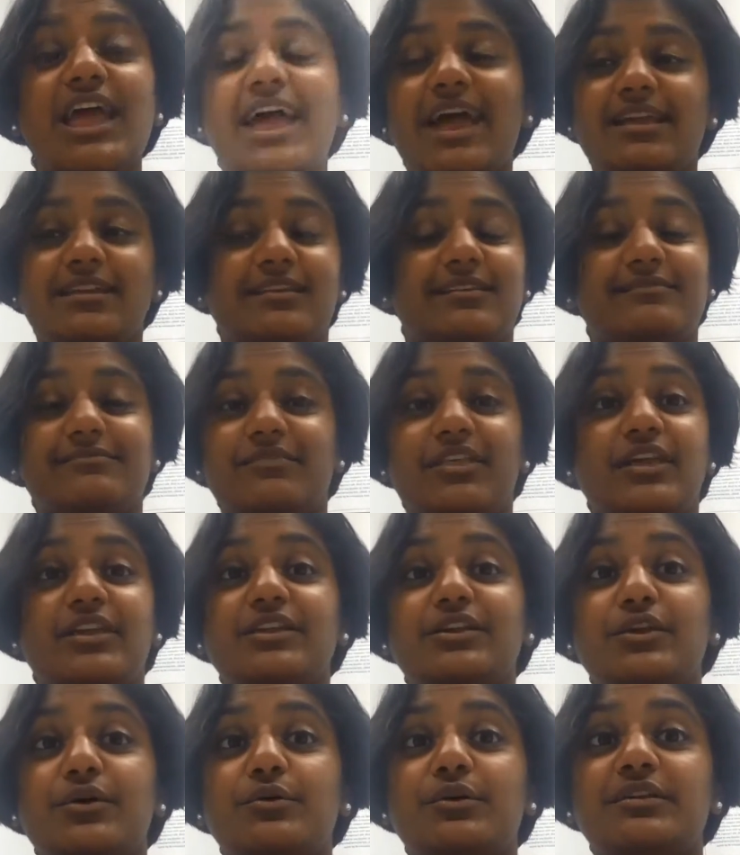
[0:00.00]
and they
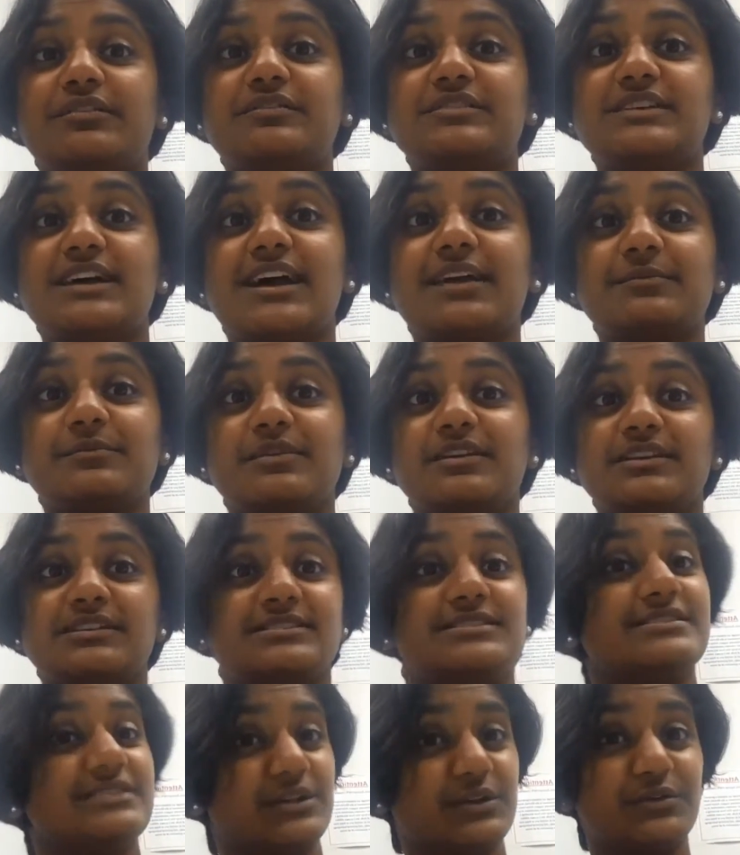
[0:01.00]
didn't know it at the time, but
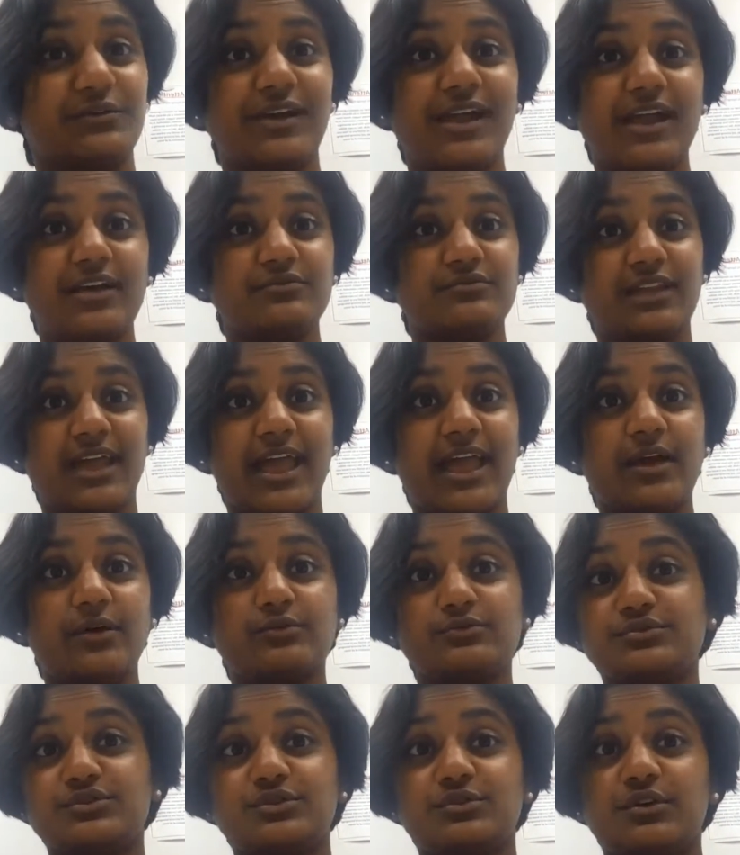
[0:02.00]
it's still around
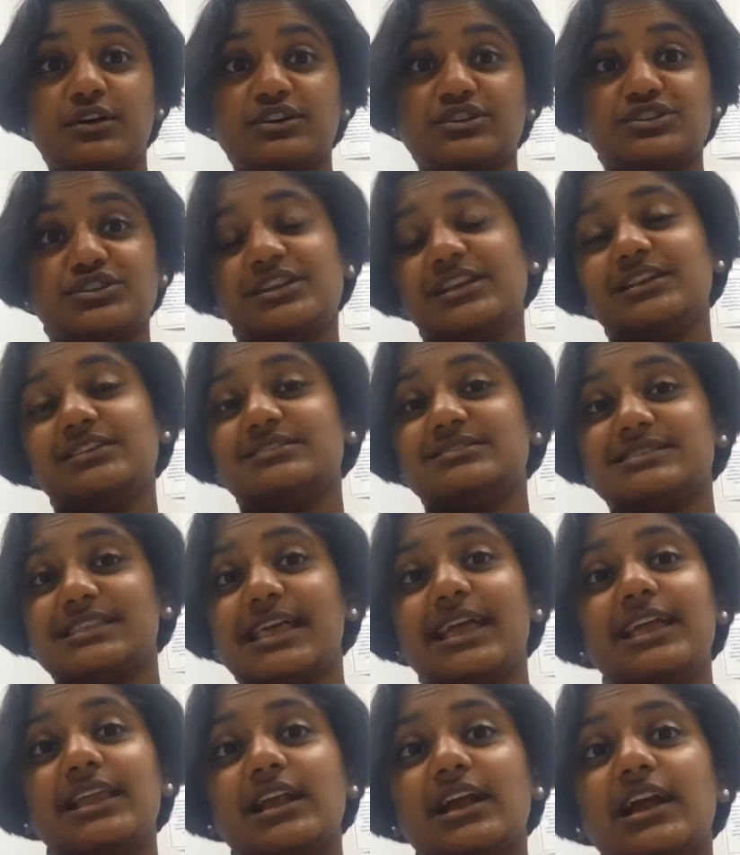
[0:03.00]
now, 200 years
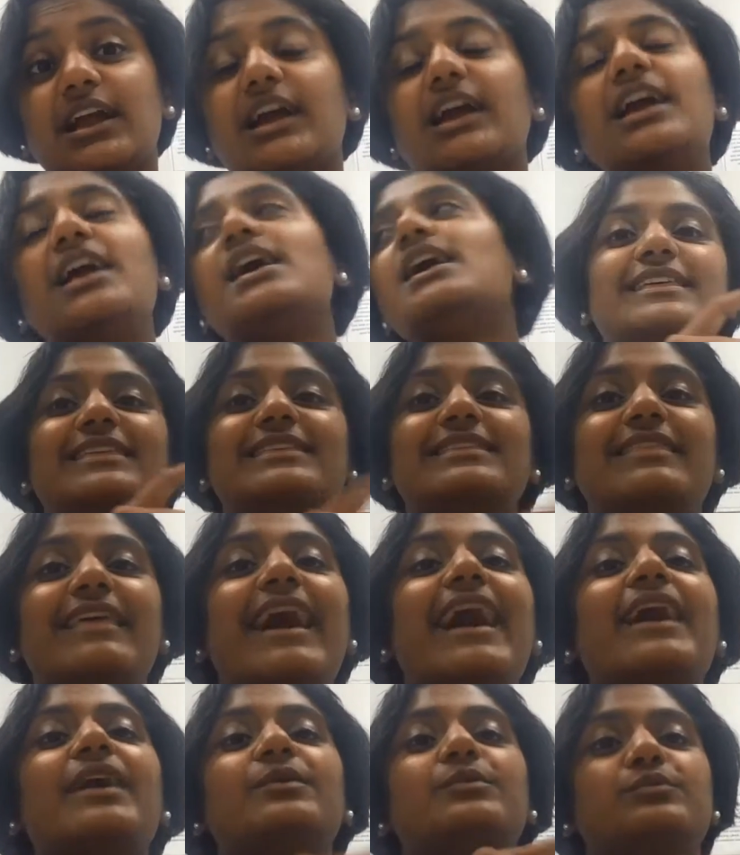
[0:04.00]
later,
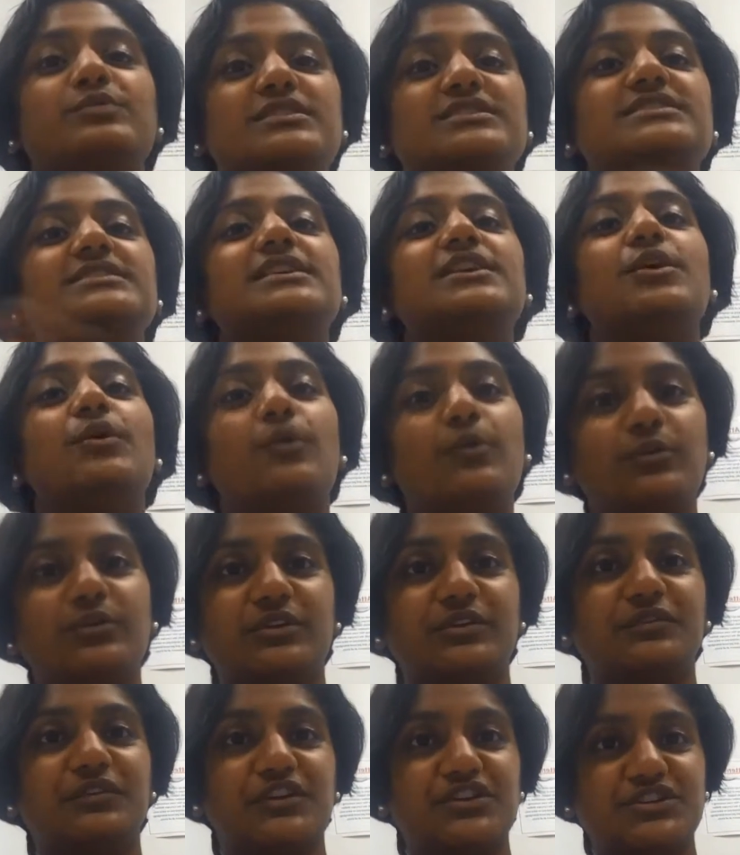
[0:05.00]
that was the
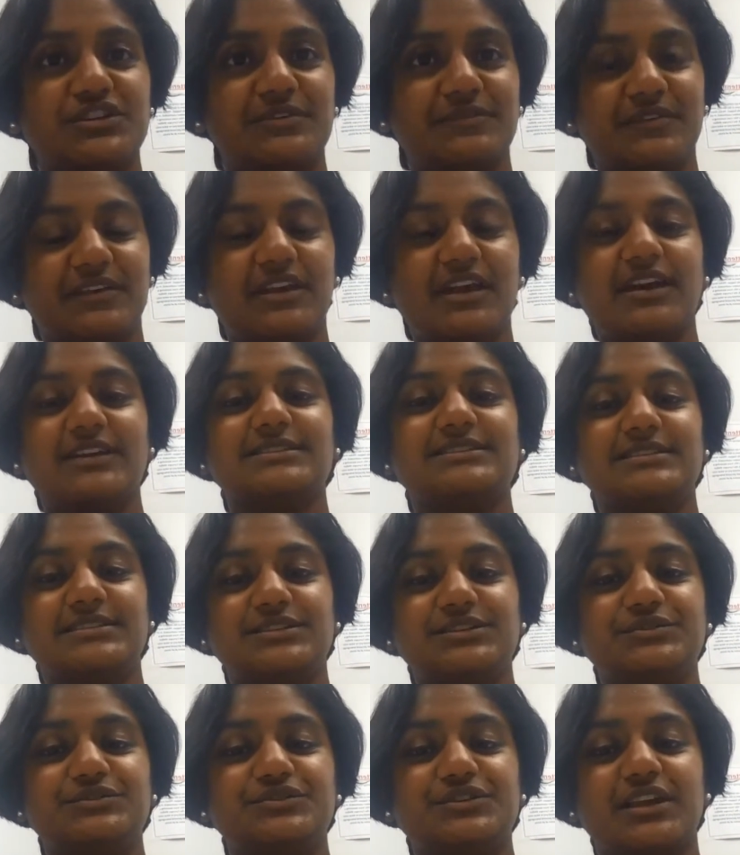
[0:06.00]
old version of the
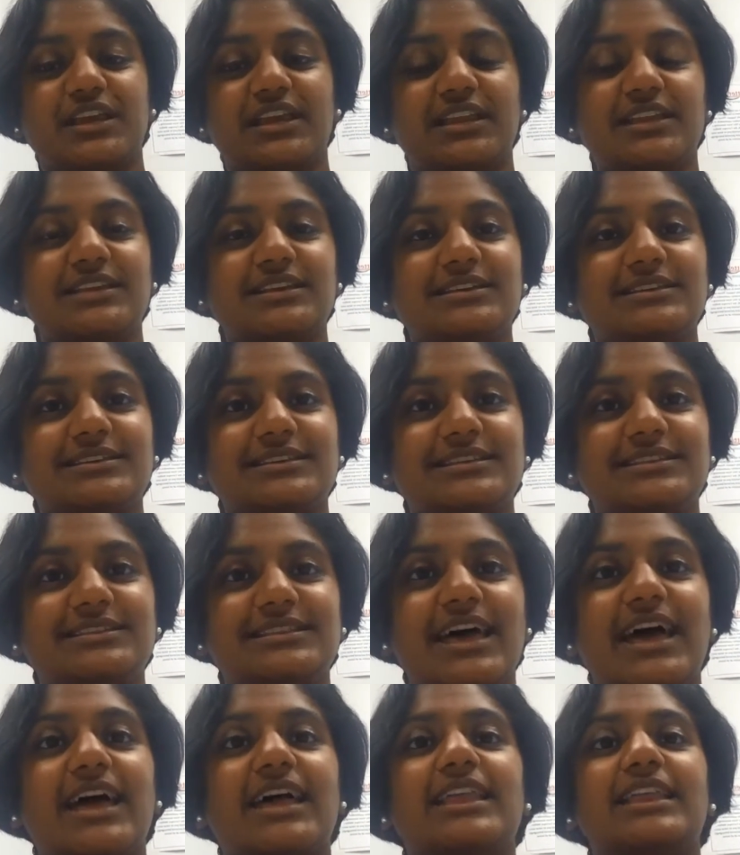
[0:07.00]
Constitution
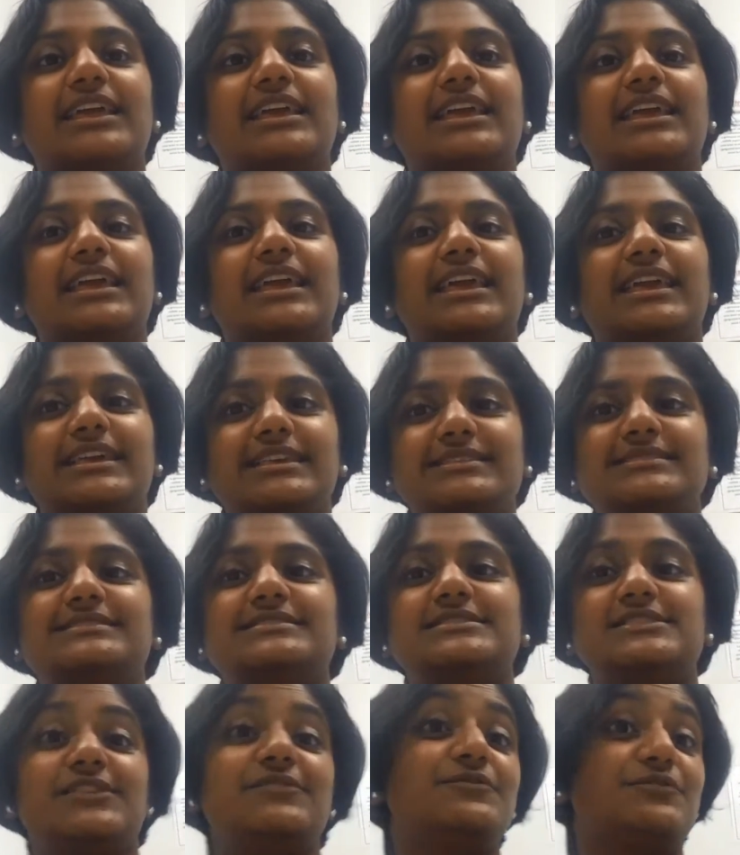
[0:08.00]
that is
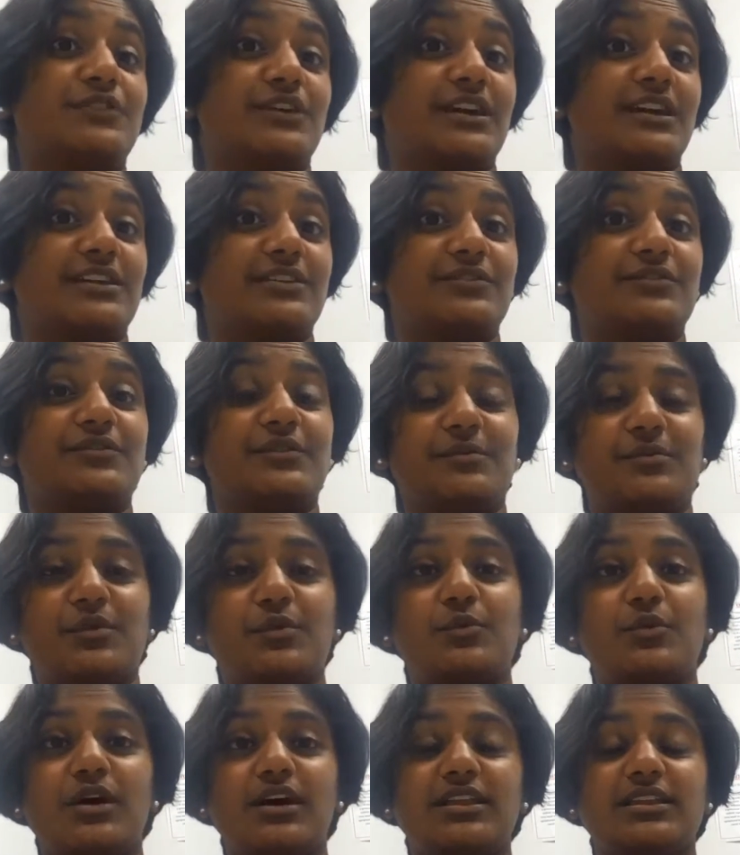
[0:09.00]
different from the
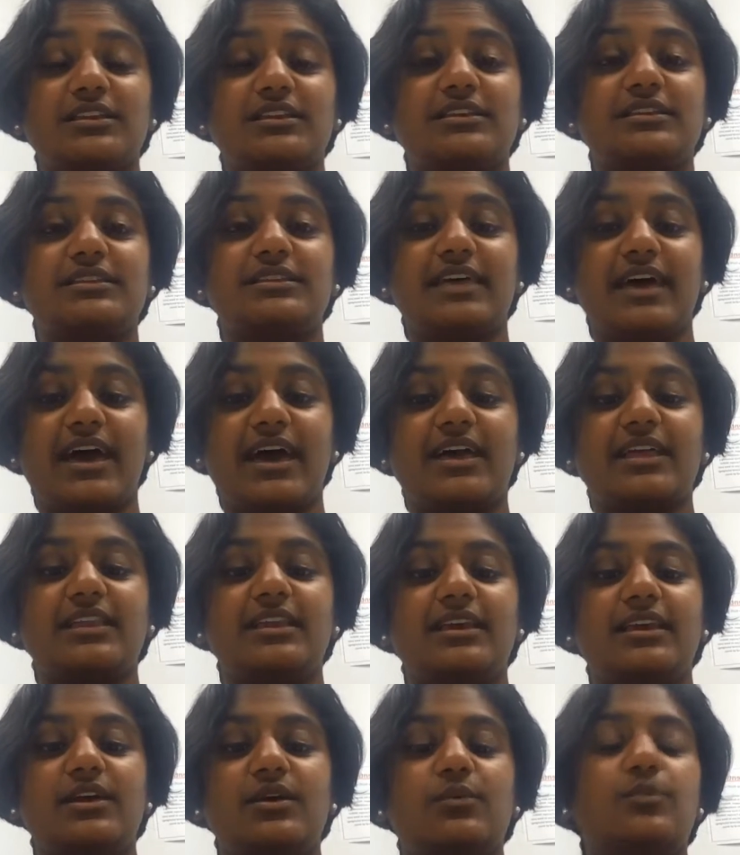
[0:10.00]
one that
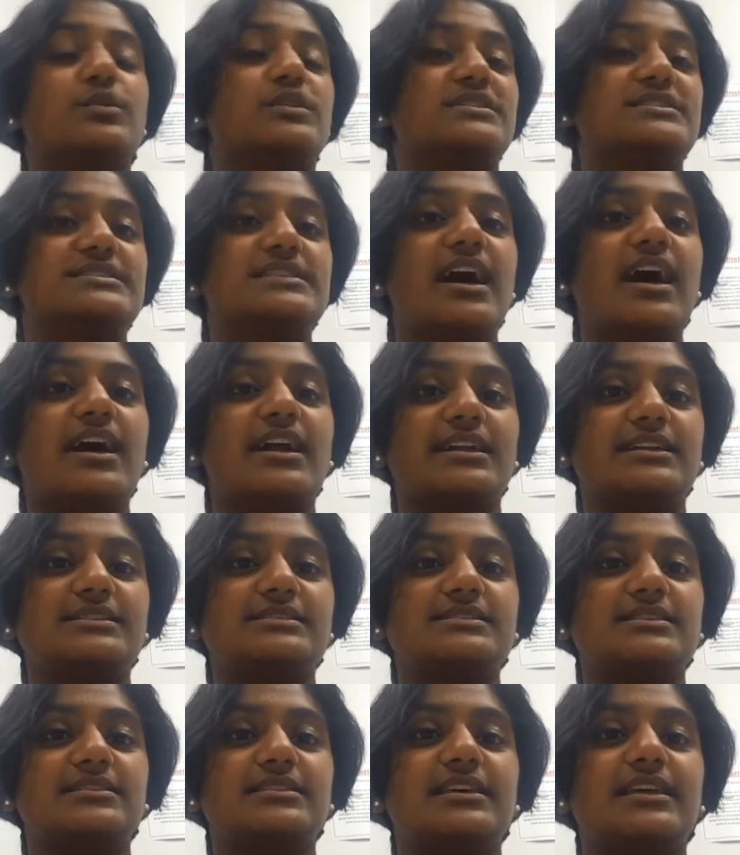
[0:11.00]
was
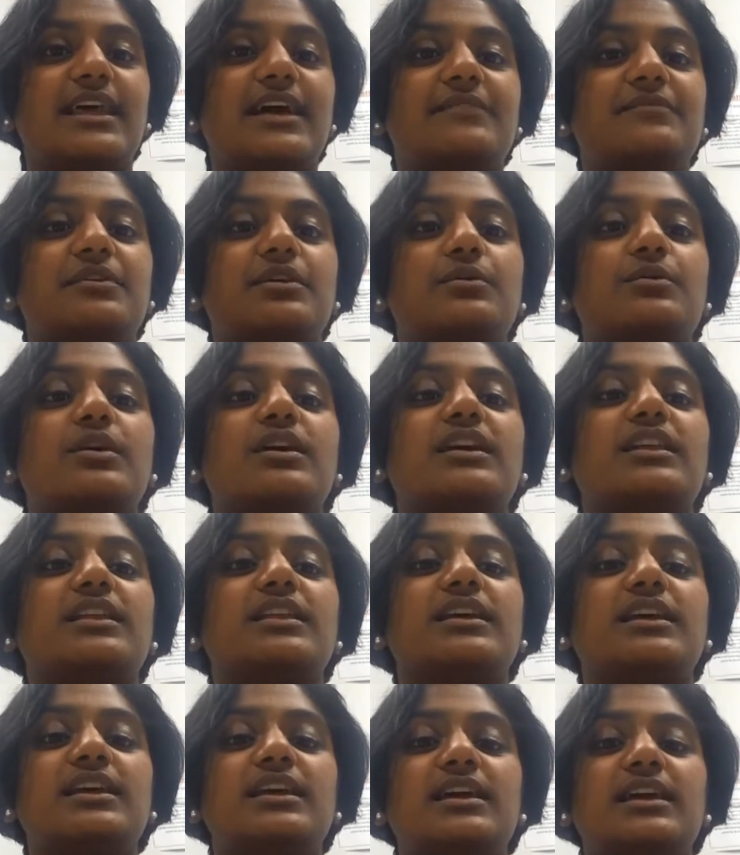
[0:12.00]
signed, that everyone,